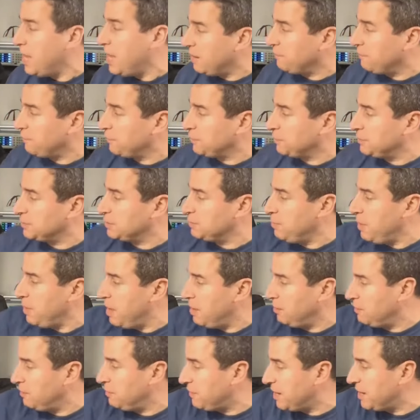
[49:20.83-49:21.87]
And for the
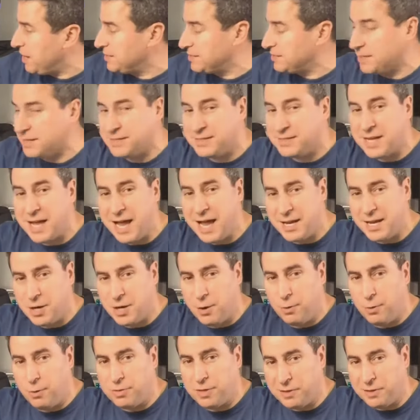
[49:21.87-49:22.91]
smaller devices, I
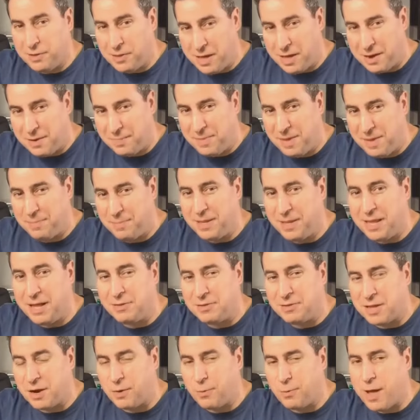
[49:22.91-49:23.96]
know that a lot of people
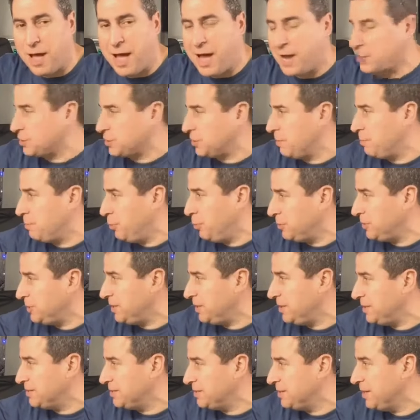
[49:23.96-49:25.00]
out there will actually put
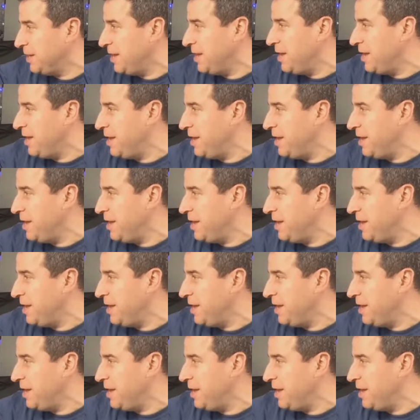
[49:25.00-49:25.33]
these